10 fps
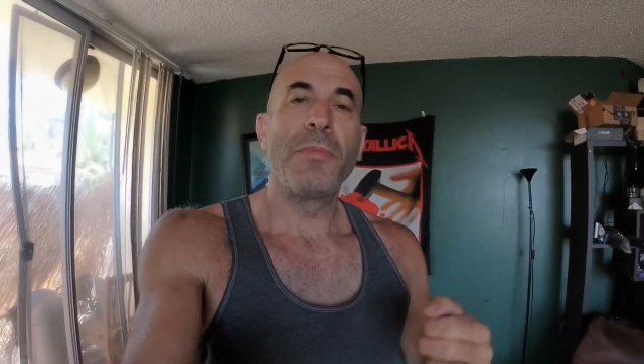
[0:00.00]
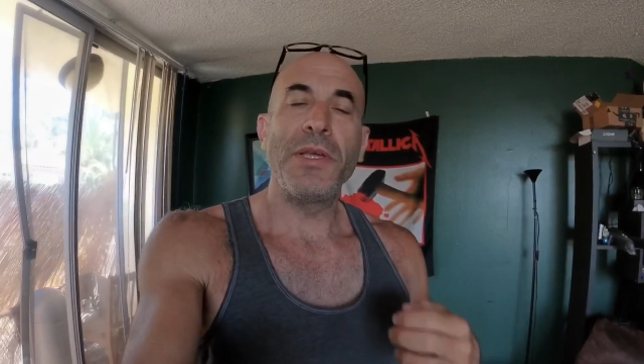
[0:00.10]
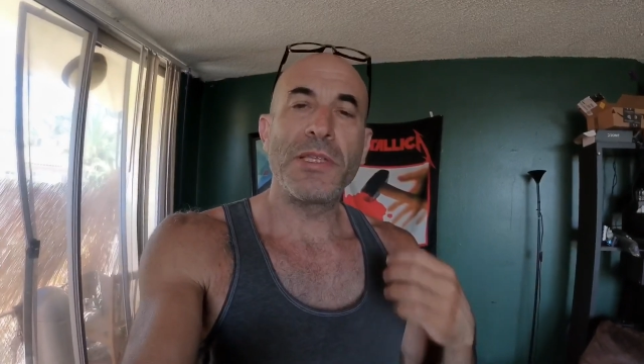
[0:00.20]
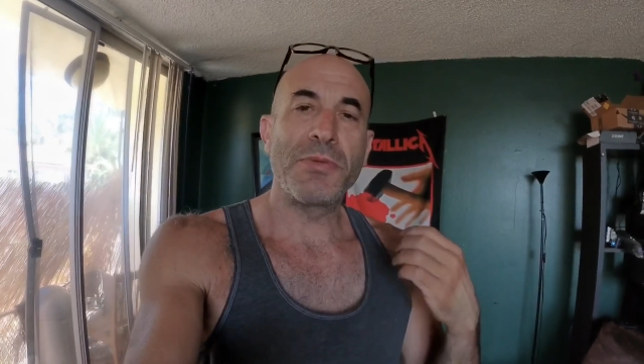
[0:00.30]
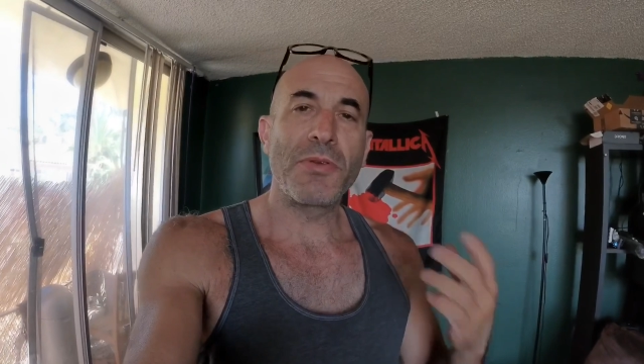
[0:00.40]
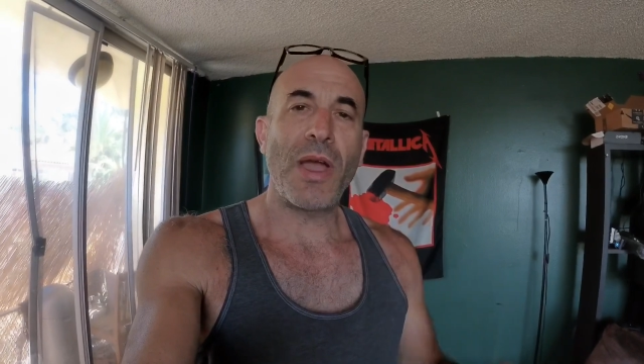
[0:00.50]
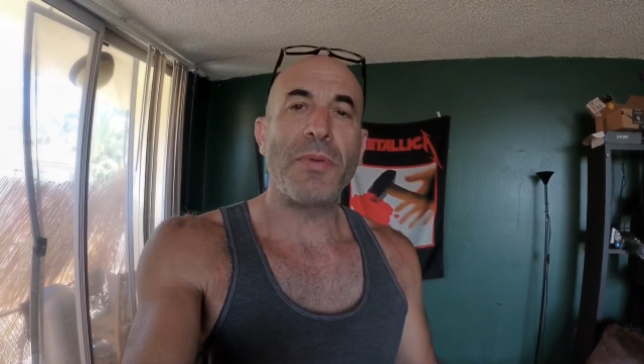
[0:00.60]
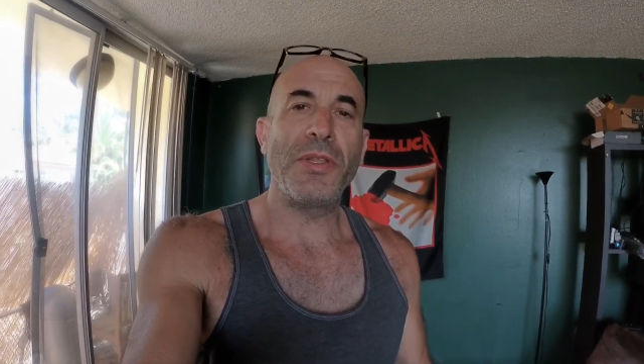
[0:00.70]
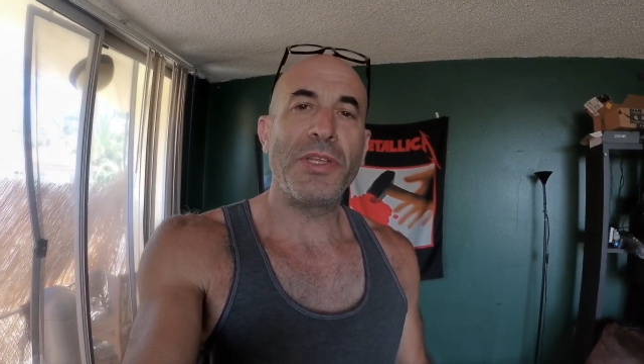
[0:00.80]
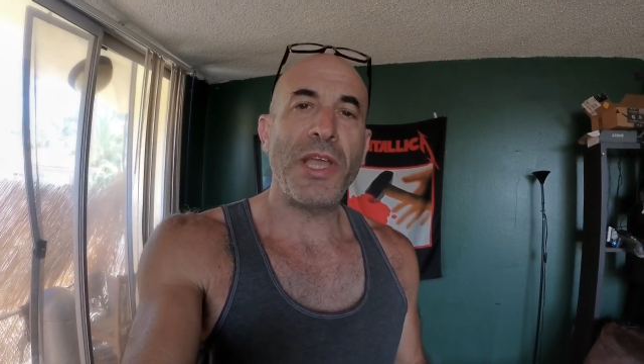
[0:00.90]
Please
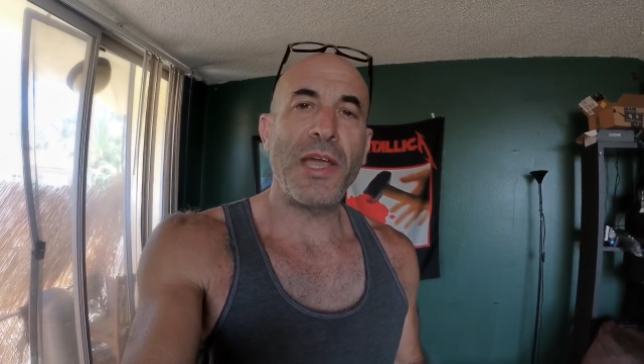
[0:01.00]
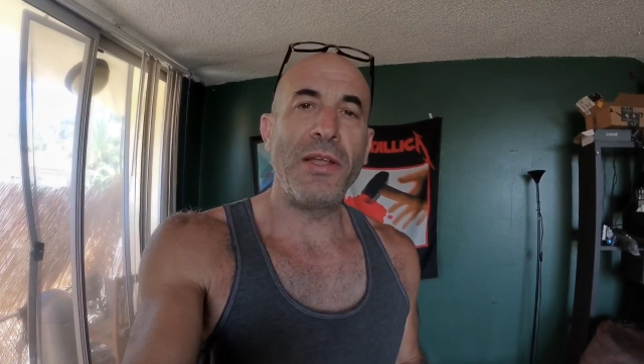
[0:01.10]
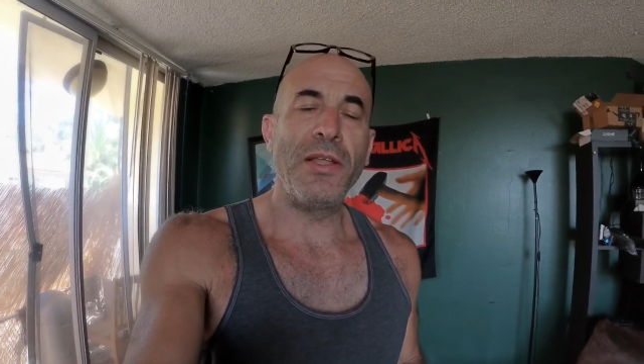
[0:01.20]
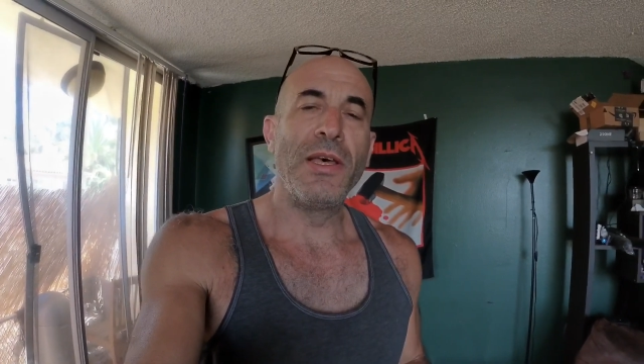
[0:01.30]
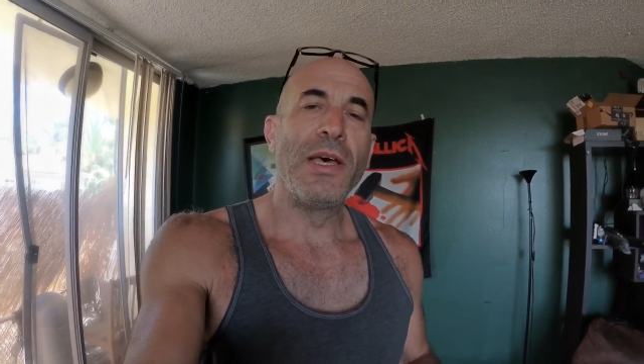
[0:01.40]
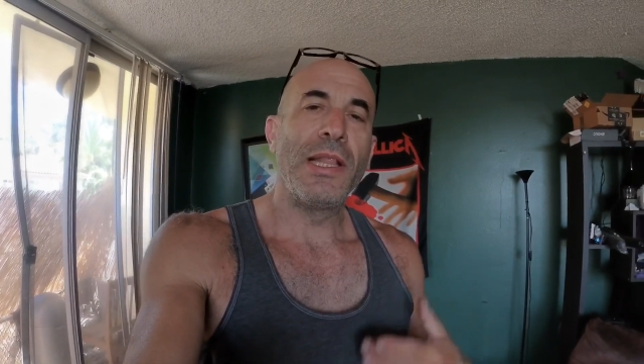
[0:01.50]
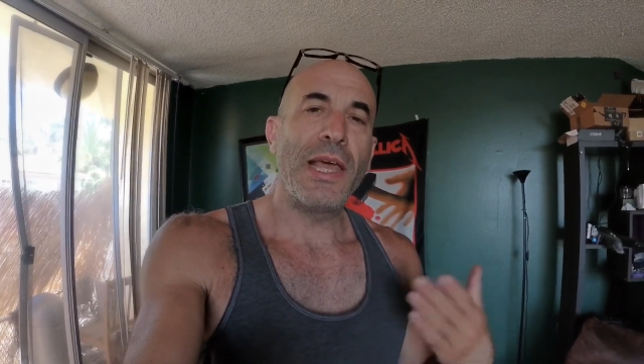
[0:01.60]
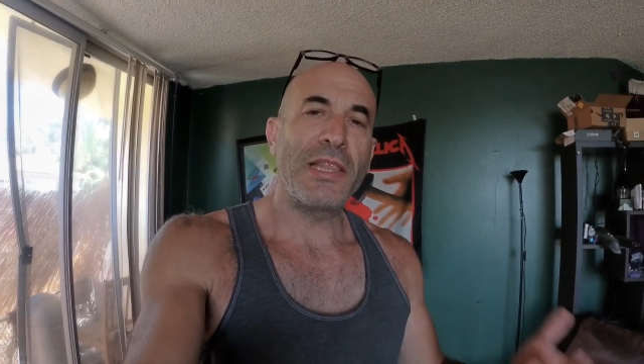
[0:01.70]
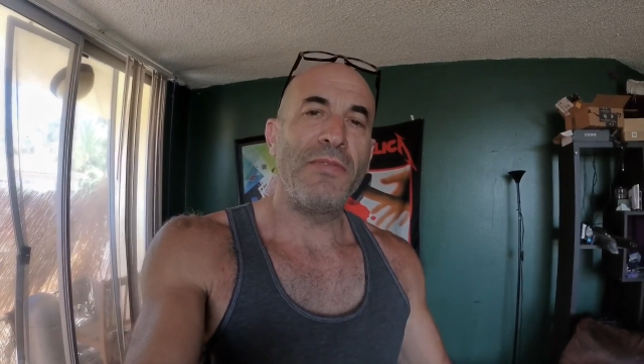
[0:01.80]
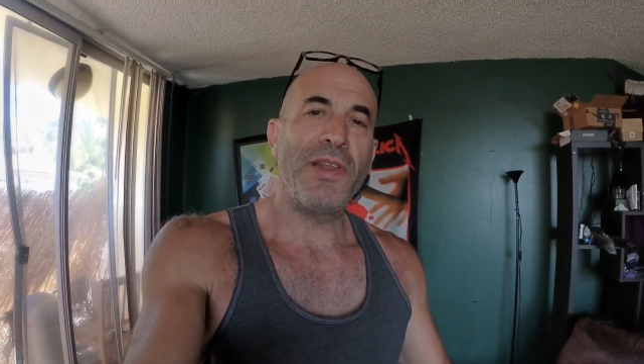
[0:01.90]
subscribe to the channel,
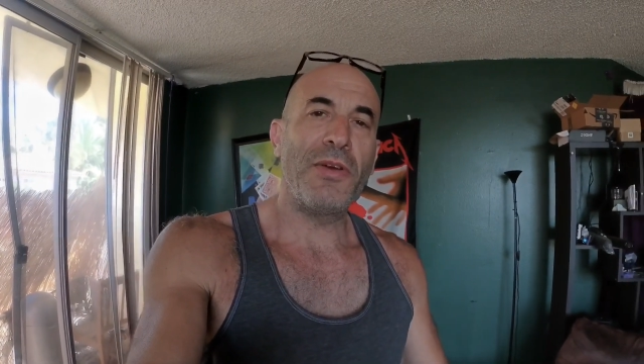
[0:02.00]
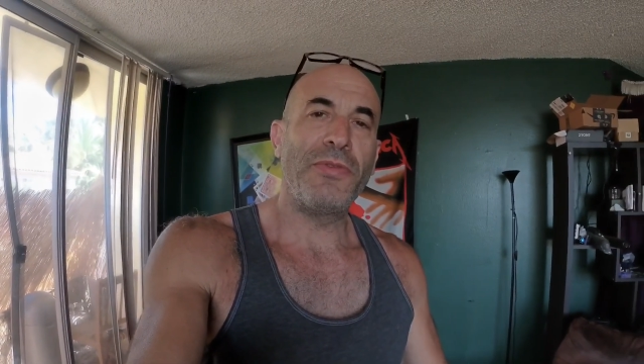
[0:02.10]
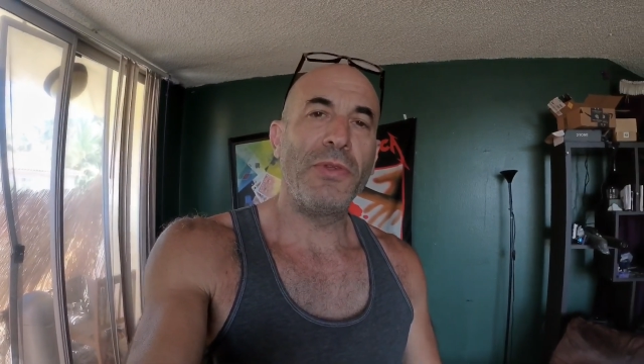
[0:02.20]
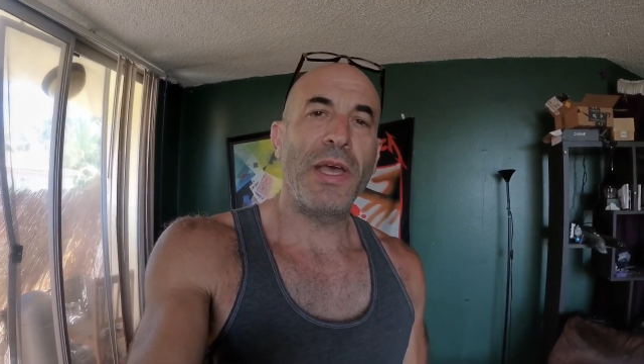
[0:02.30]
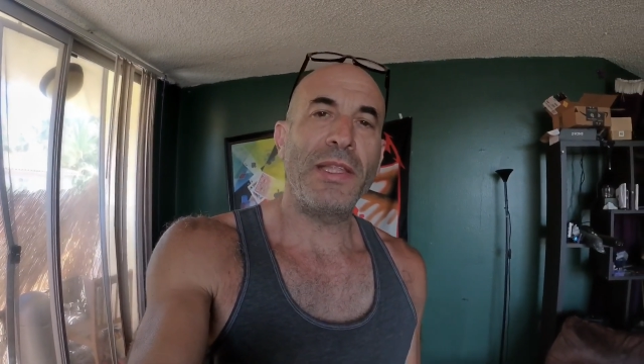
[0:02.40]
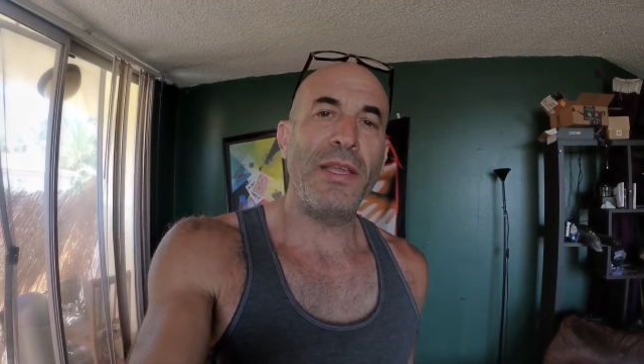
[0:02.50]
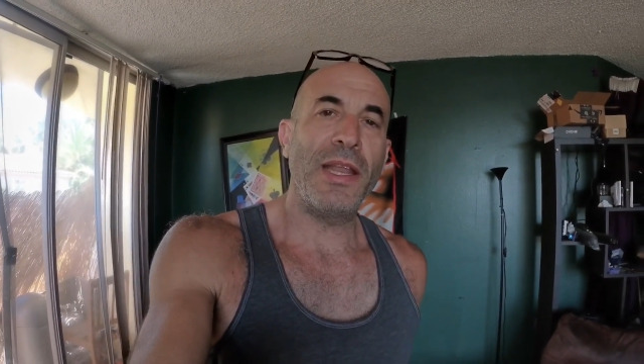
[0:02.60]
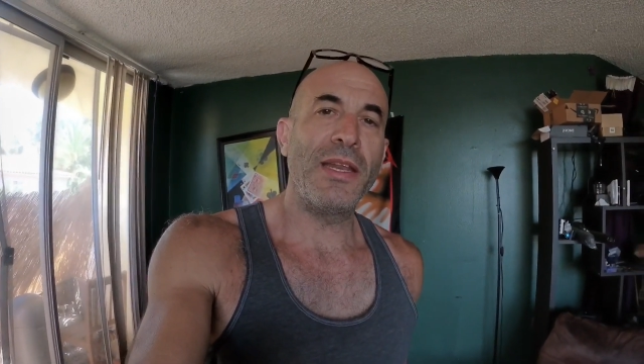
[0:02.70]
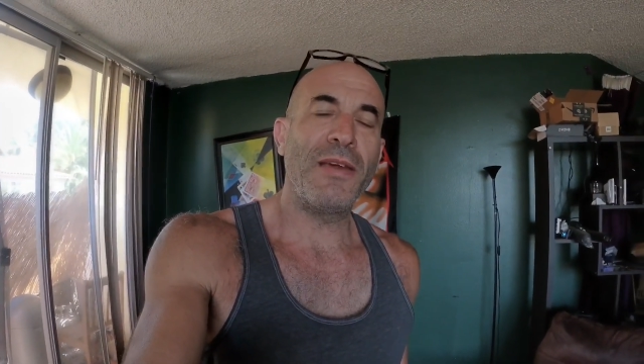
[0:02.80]
like the video if you liked it,